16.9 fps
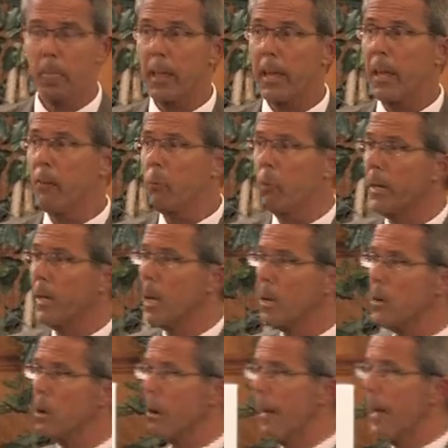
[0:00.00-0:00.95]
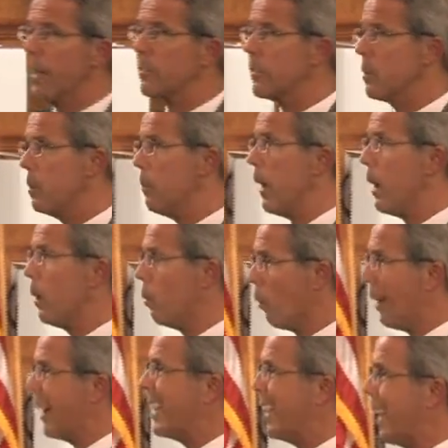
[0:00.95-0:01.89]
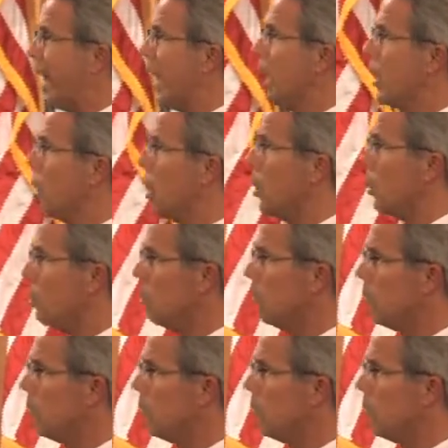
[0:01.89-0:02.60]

if we underestimate what He can do.